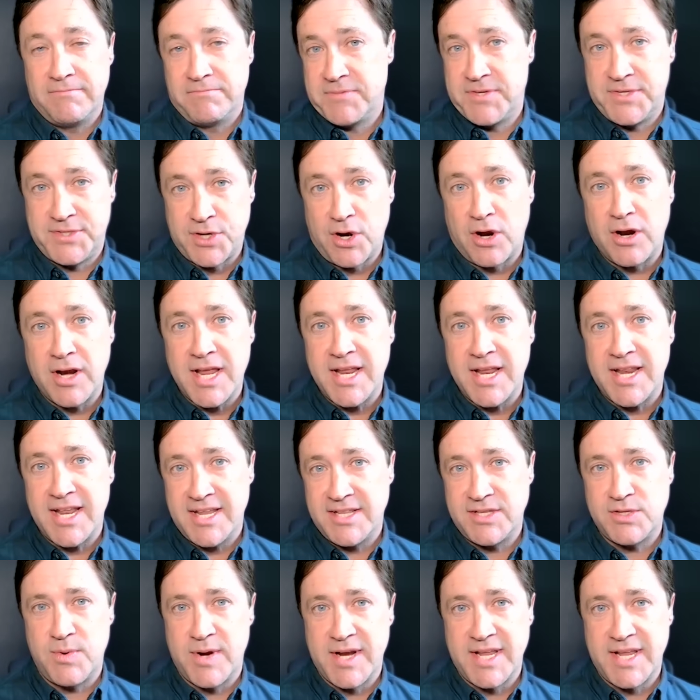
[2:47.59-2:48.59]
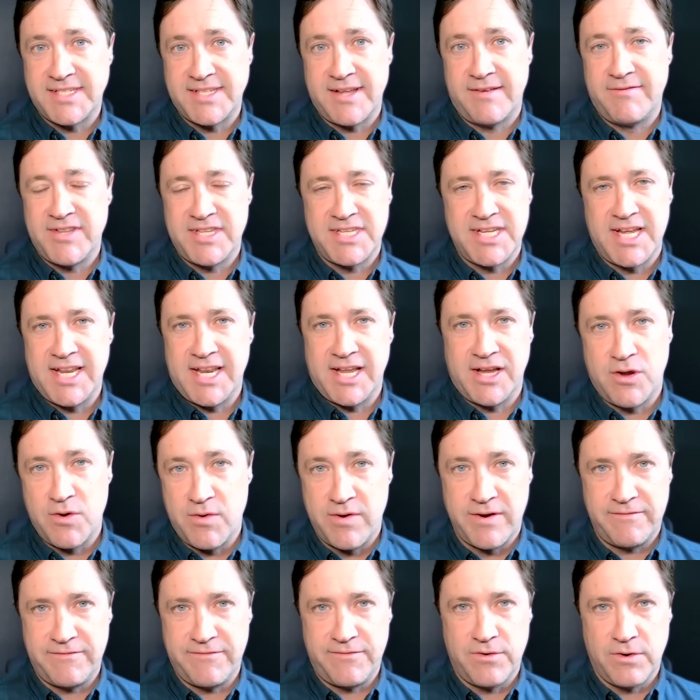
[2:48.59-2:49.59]
starting in 2017 and
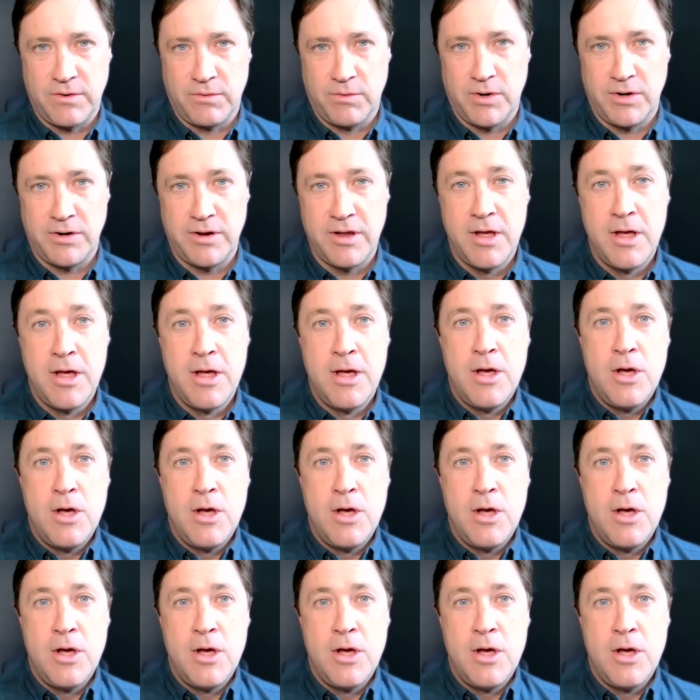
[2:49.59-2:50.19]
going forward,